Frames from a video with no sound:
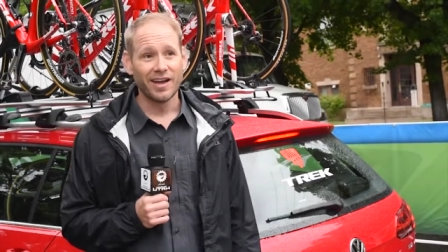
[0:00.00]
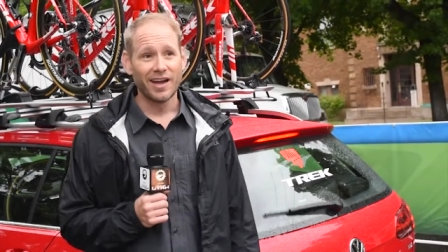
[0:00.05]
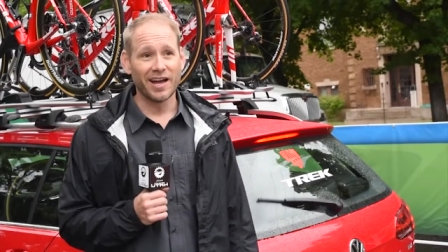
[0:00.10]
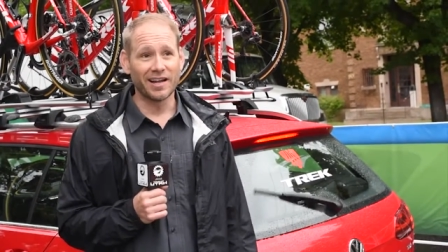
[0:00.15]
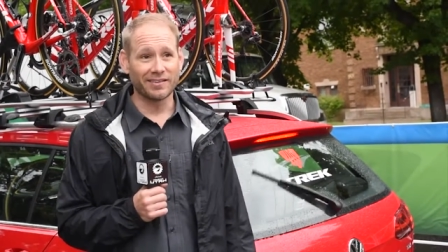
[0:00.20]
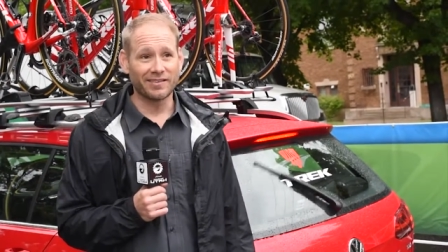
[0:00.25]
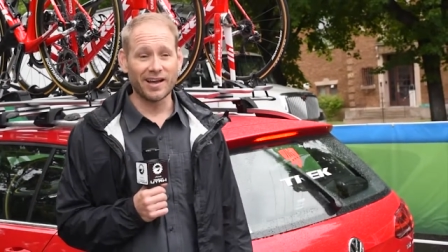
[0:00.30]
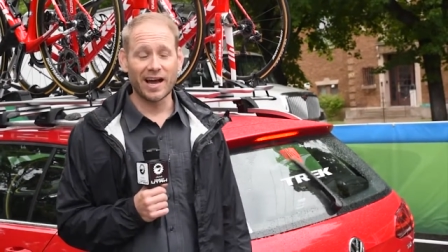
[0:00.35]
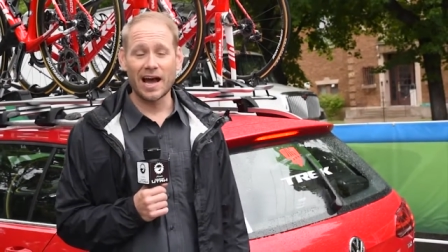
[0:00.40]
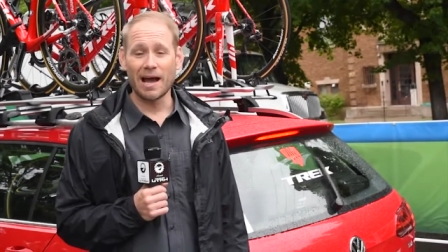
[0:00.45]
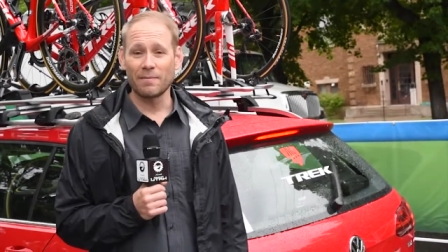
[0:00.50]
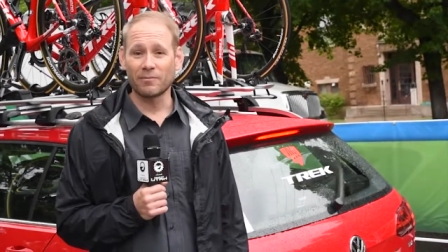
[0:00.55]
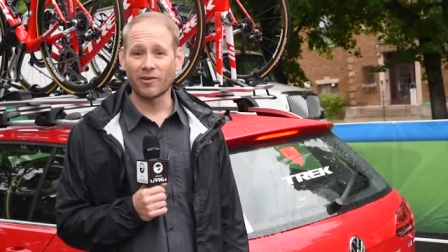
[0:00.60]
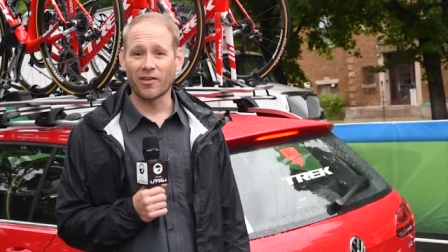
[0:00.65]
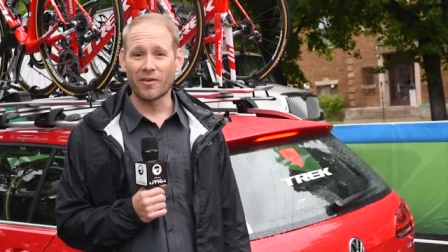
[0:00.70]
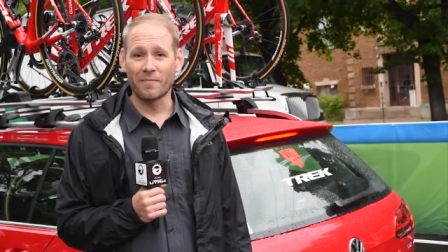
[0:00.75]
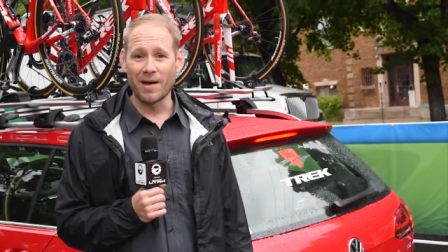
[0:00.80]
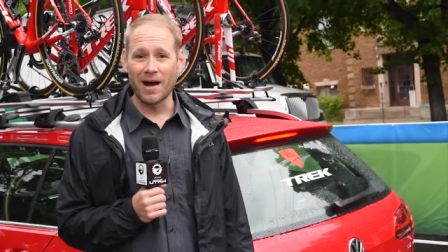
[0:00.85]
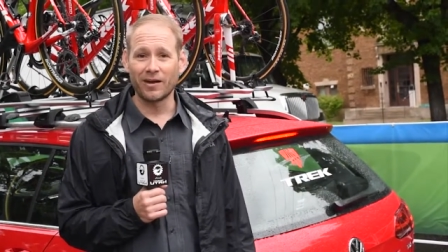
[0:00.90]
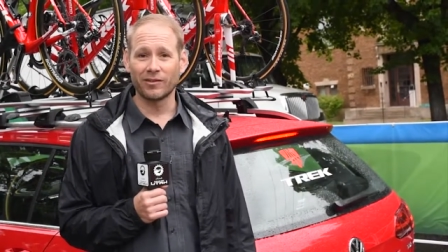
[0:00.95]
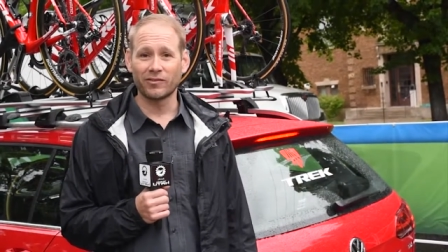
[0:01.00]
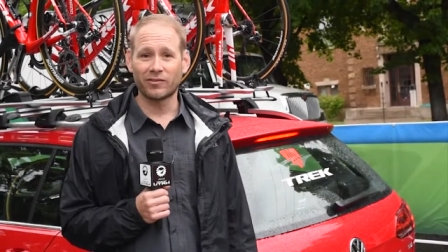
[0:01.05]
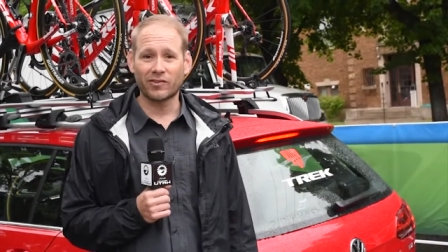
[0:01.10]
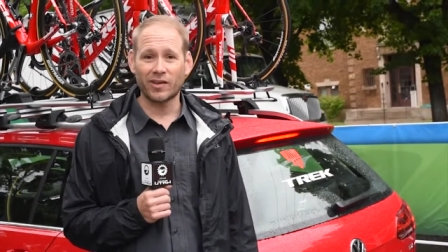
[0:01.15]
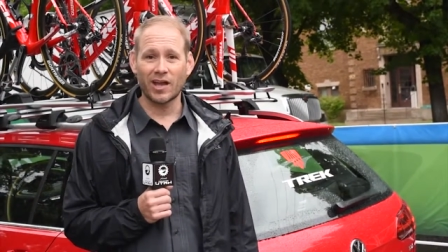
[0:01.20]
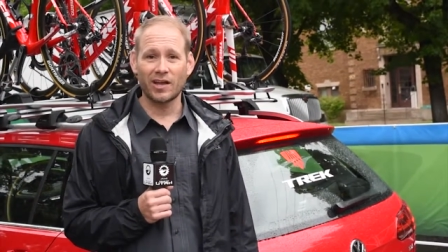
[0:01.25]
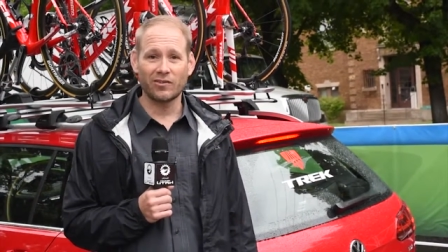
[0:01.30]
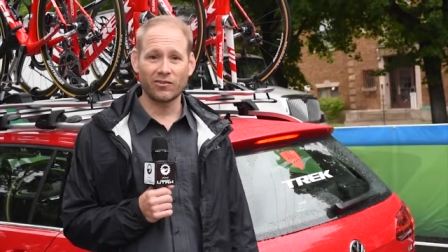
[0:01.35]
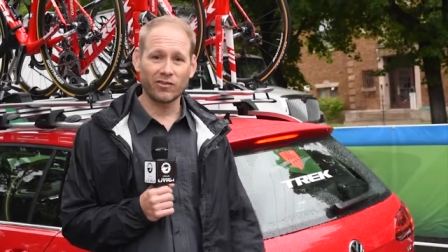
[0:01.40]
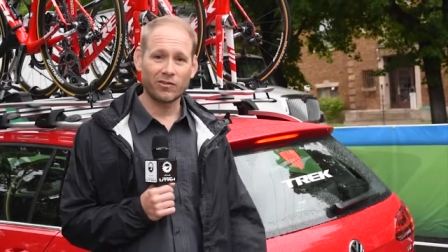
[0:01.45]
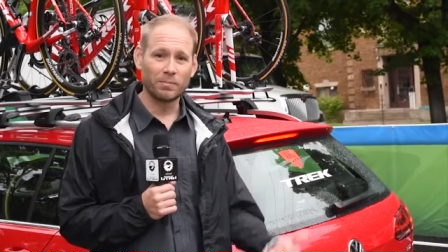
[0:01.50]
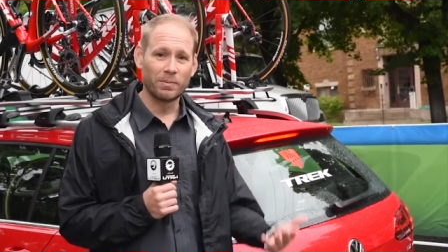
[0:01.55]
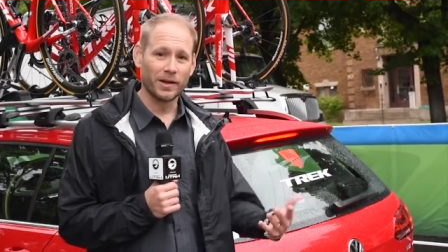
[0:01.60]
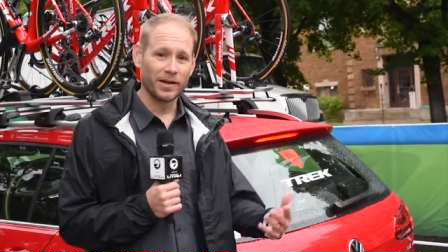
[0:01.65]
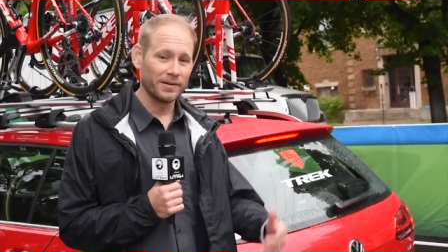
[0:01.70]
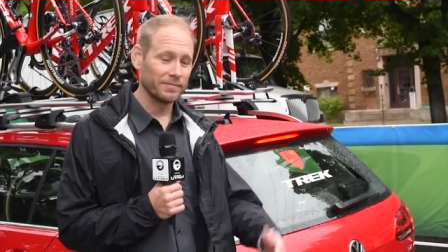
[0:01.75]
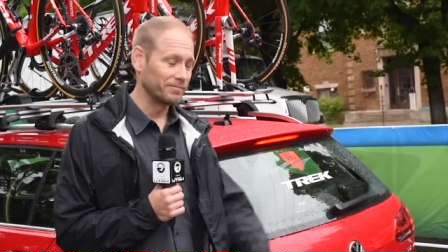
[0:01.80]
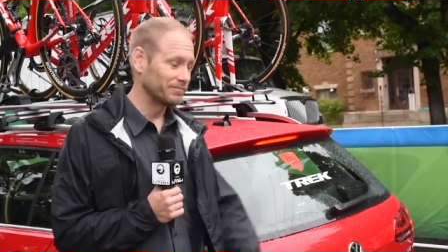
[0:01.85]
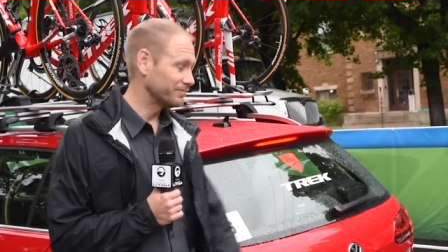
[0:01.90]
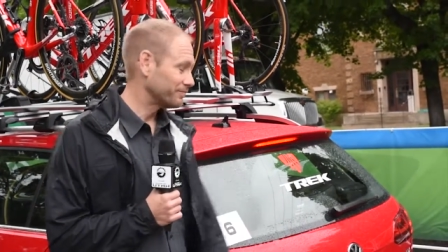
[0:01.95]
at times on the mountain stages,
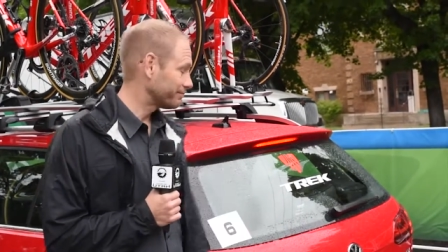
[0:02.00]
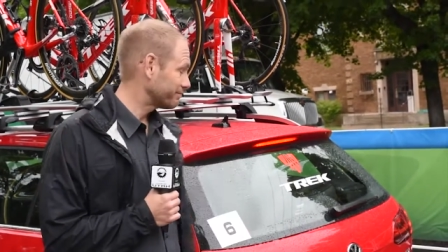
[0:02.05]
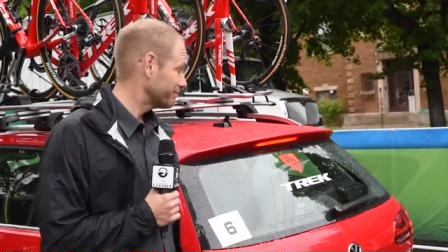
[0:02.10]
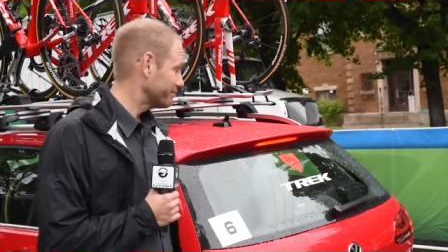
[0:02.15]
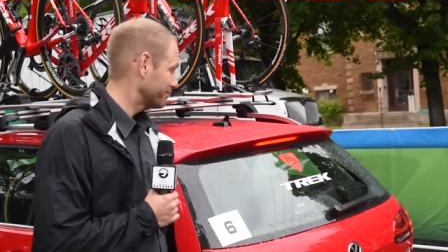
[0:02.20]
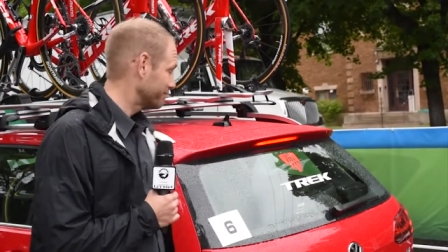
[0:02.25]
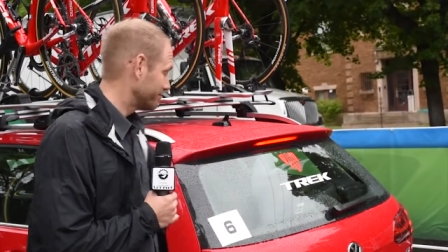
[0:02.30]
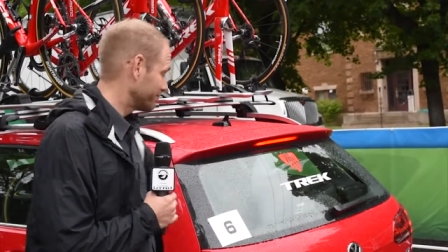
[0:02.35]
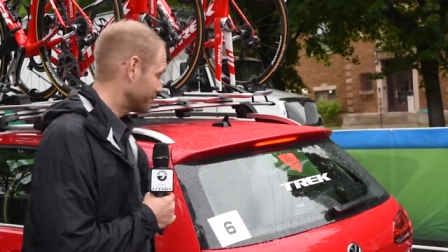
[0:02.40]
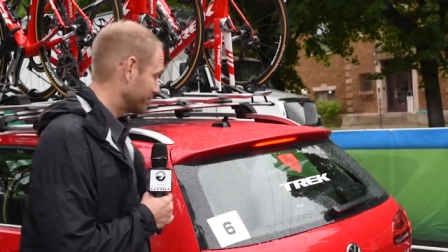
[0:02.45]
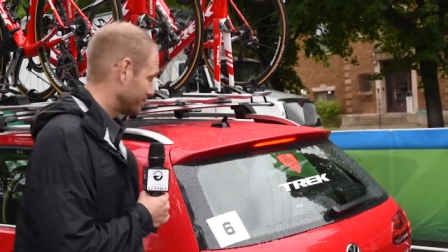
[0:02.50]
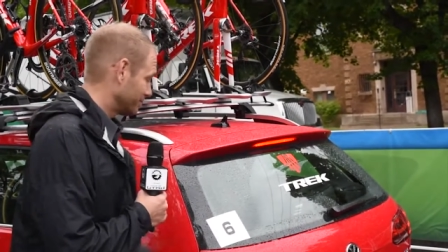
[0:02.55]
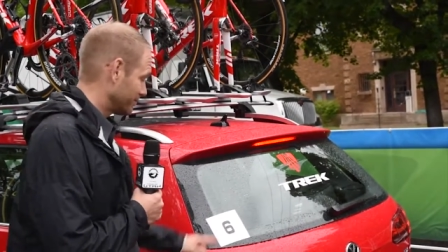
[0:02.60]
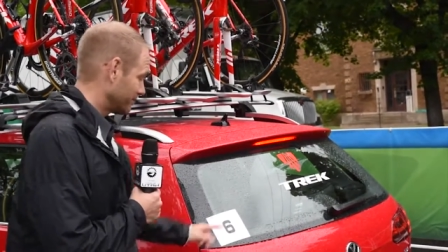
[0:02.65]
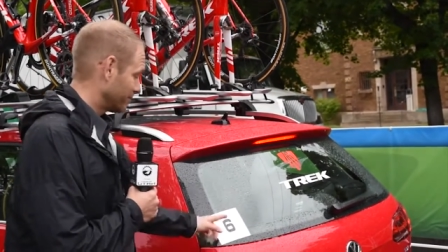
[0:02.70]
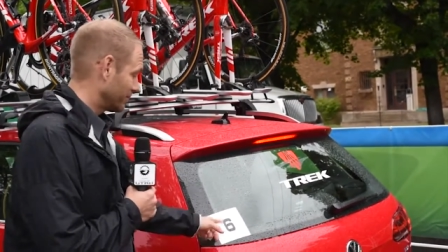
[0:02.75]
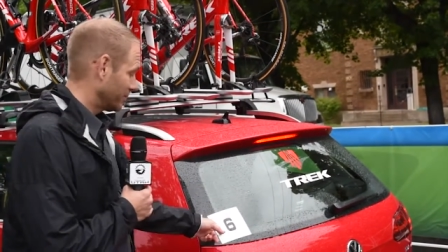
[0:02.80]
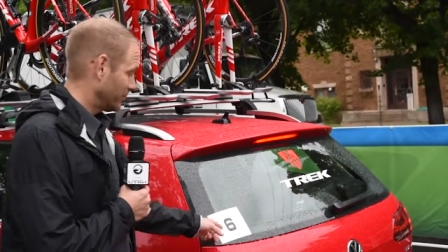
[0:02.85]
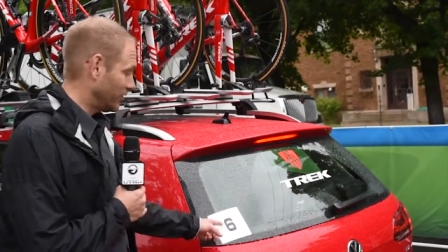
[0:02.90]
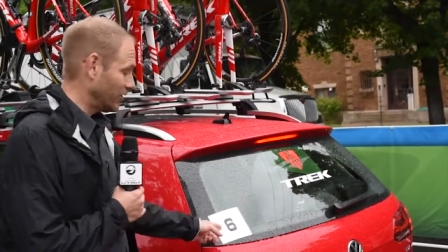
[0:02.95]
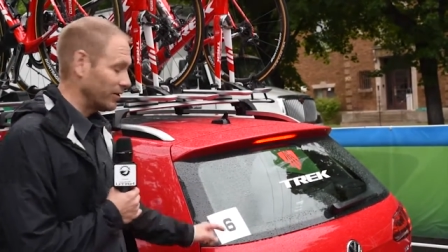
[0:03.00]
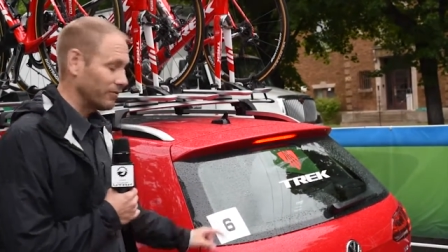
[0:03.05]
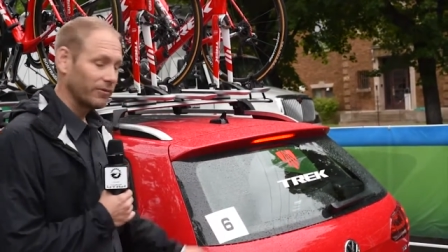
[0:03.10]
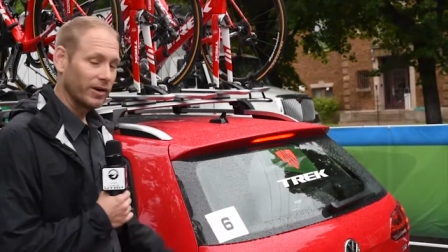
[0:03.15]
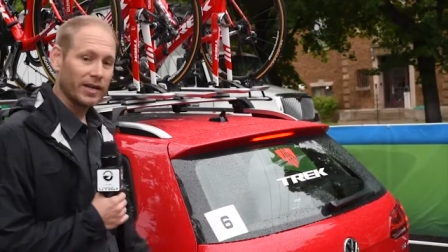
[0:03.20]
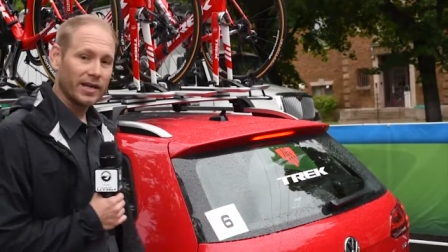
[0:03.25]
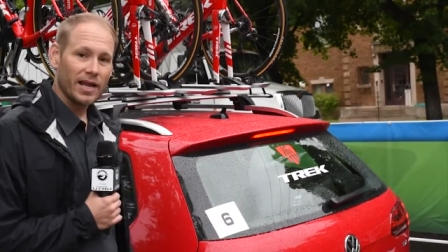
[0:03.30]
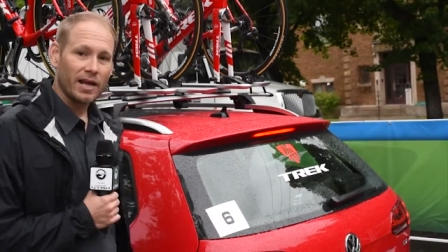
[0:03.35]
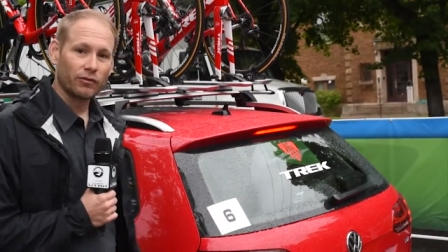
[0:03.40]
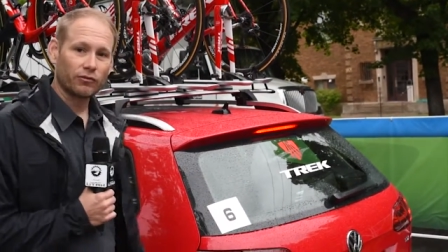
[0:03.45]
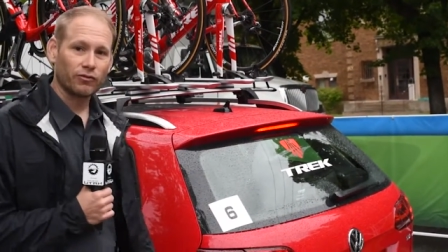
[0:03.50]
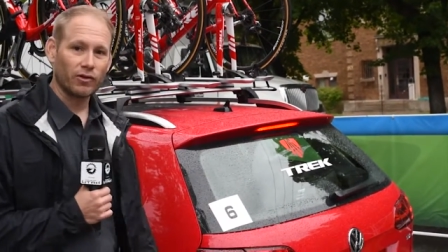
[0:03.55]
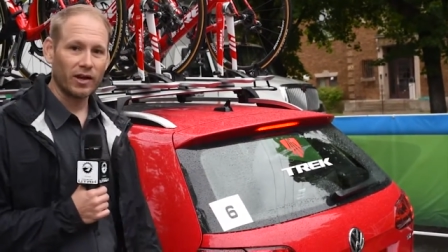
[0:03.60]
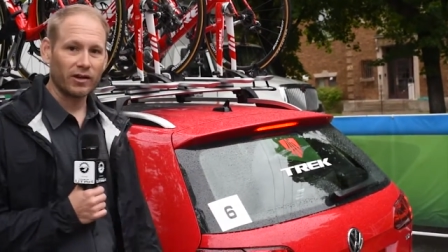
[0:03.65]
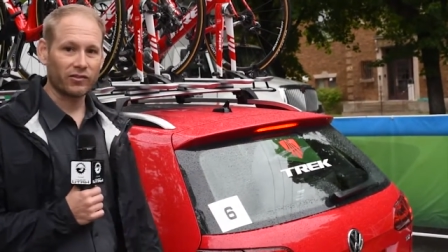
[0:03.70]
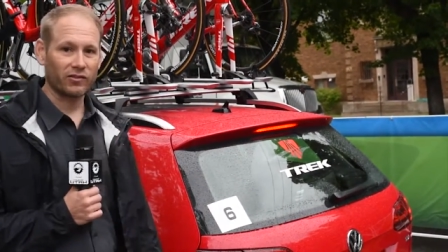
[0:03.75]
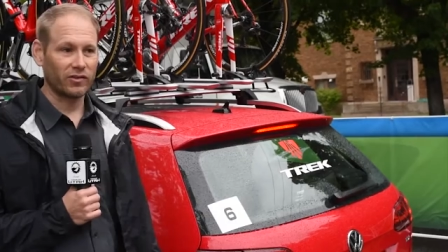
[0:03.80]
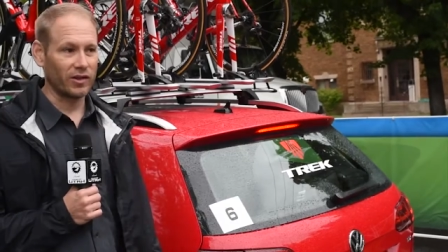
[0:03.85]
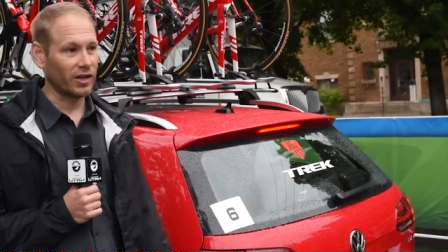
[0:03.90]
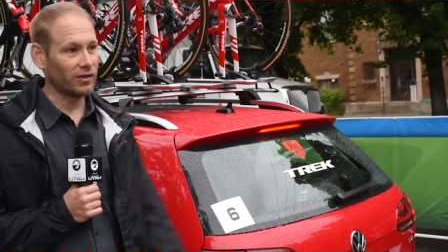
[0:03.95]
but that's it. Right now, Trek
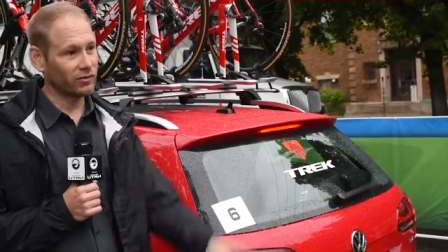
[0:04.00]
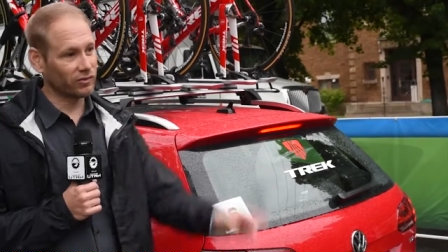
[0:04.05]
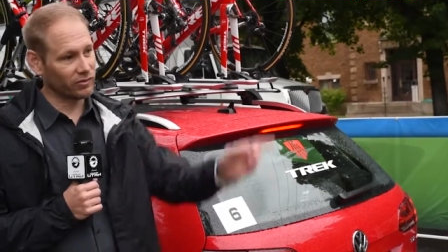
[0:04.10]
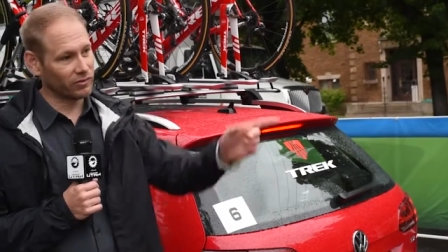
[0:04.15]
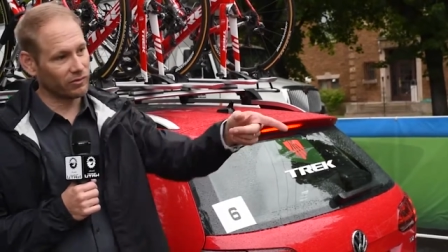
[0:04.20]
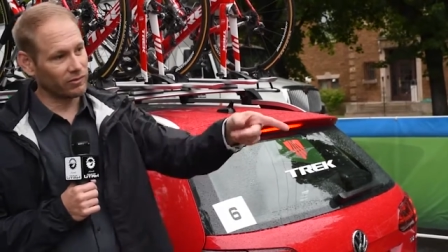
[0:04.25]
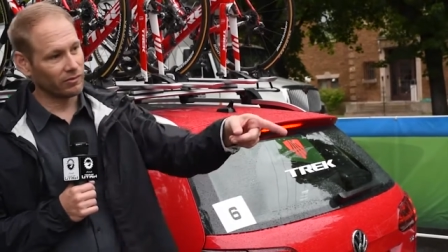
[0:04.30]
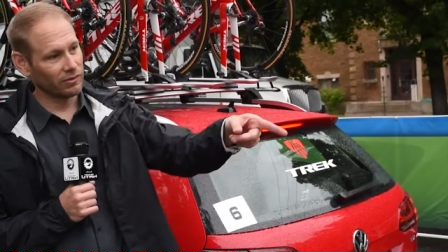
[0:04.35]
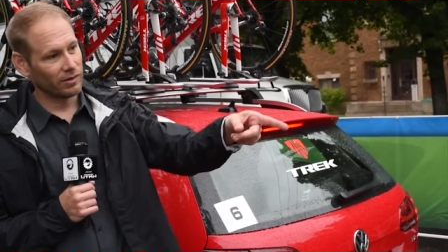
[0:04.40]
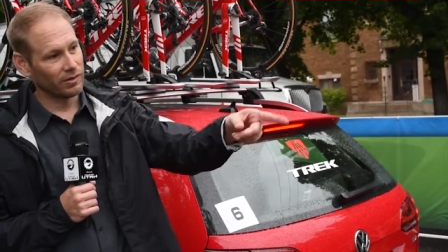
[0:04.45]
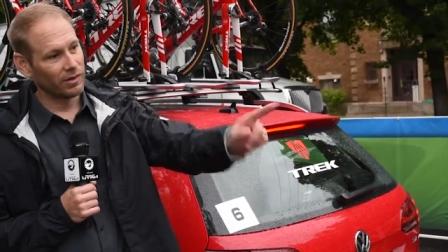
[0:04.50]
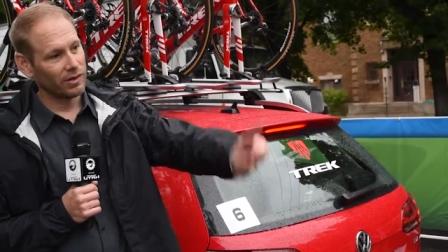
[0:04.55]
6,